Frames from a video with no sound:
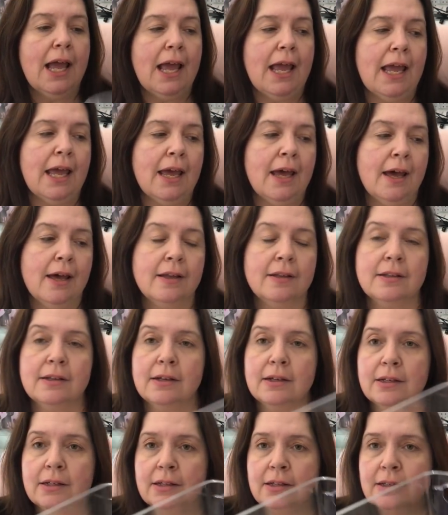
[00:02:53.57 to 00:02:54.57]
And
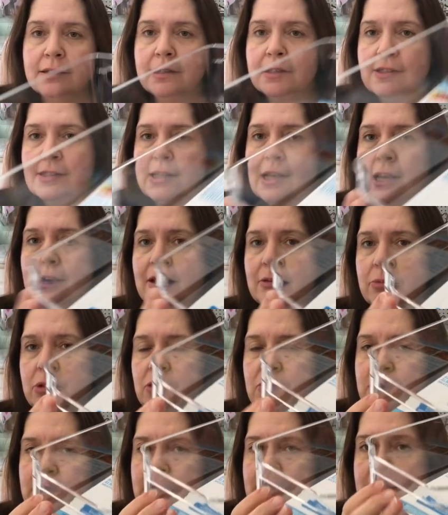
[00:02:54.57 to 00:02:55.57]
I am
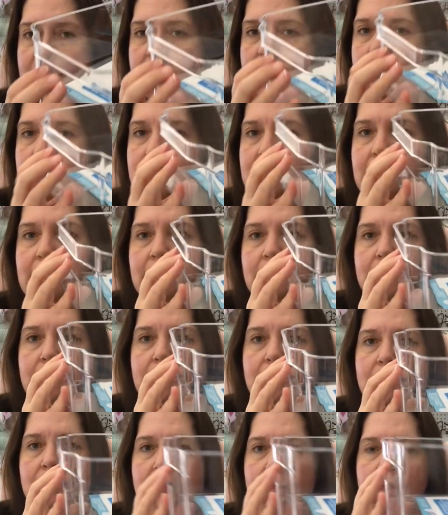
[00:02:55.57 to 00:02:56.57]
using these
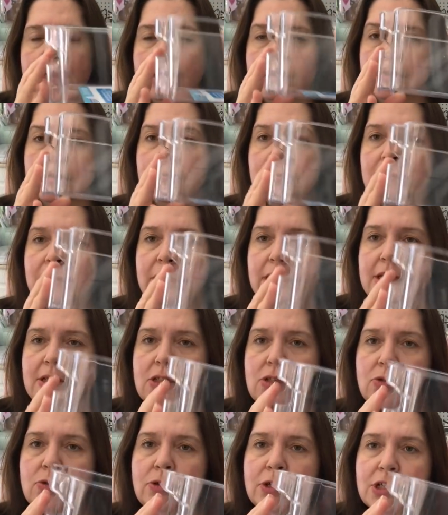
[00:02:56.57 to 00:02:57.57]
in my
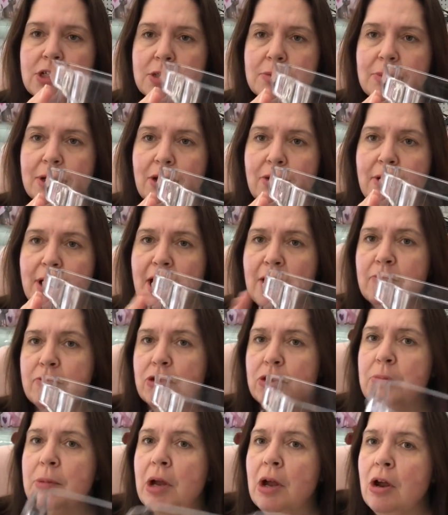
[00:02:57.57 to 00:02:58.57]
storage and my craft
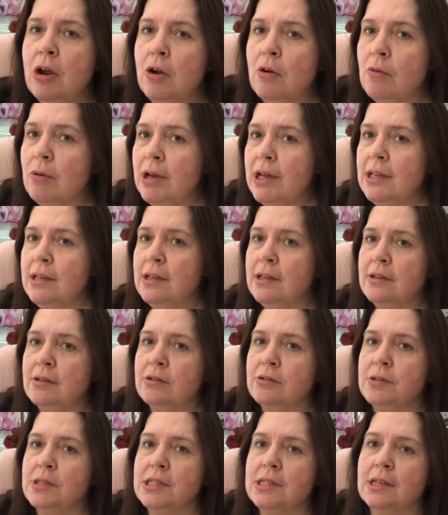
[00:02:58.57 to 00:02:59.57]
room, right in
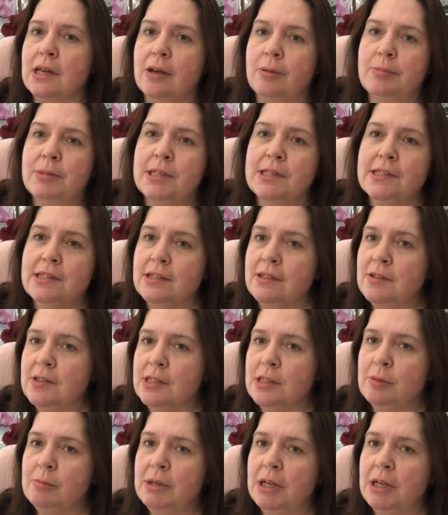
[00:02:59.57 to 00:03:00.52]
those cubbies that you see